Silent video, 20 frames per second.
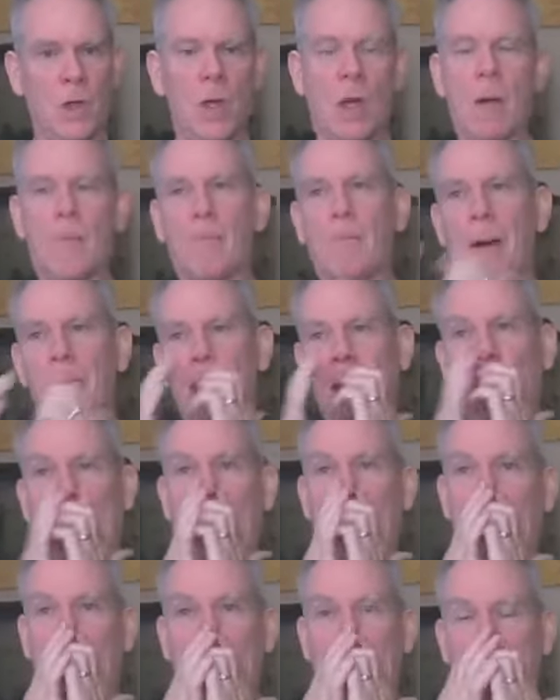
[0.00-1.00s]
But
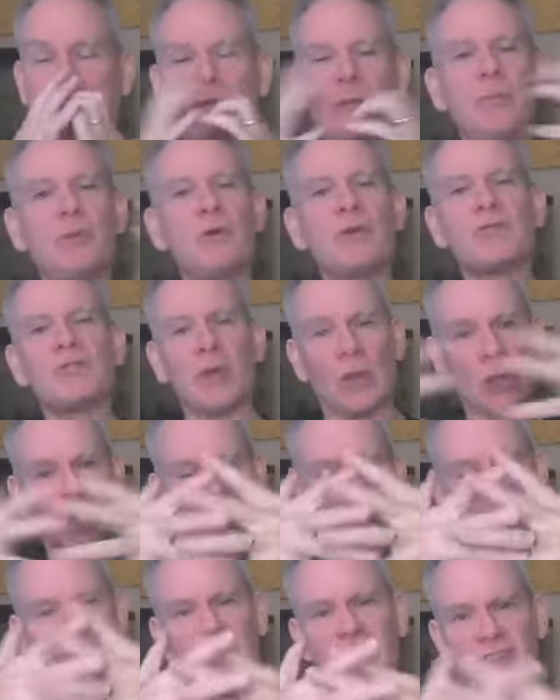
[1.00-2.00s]
Hebrews
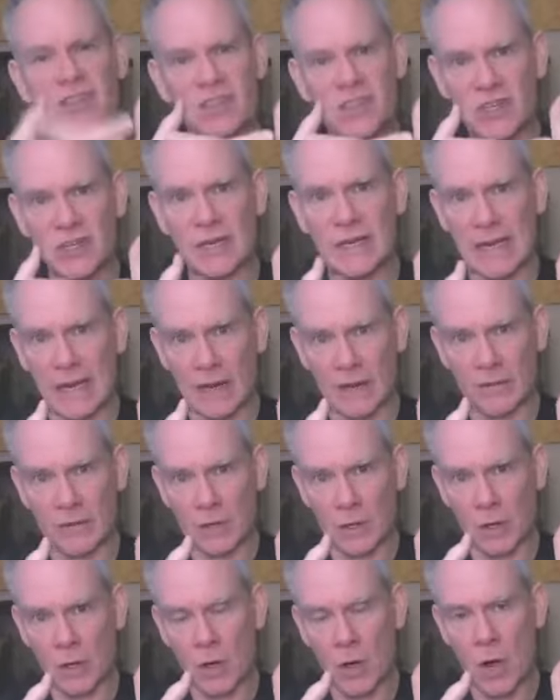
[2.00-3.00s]
links
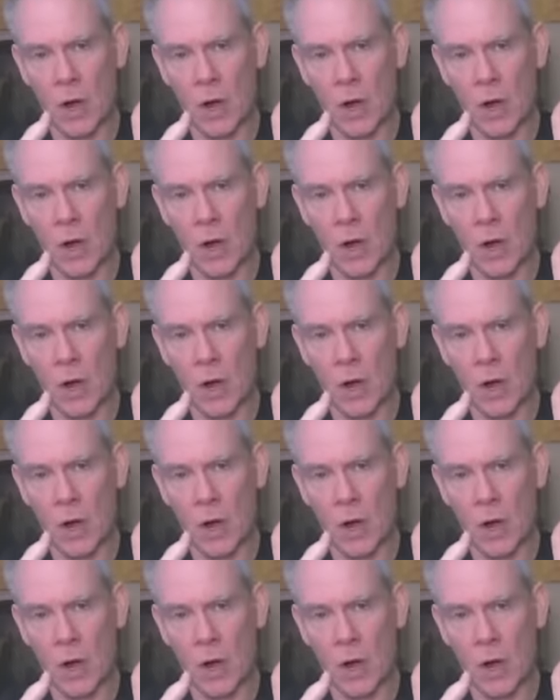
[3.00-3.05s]
together